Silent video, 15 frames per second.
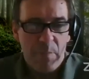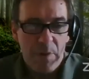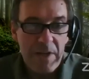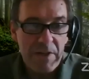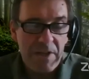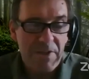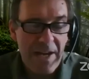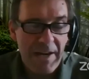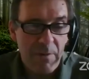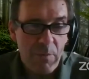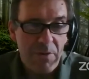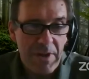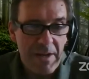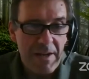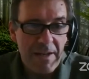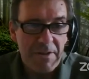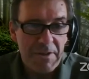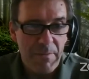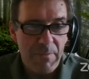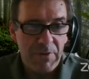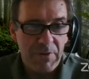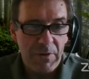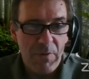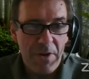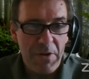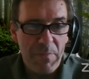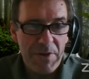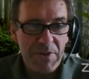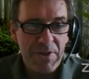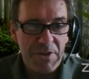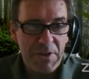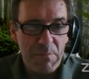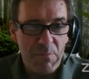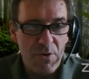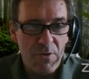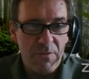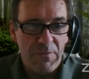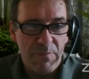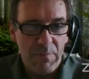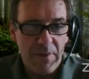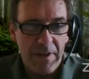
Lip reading: but it's exactly what they need to run the business and move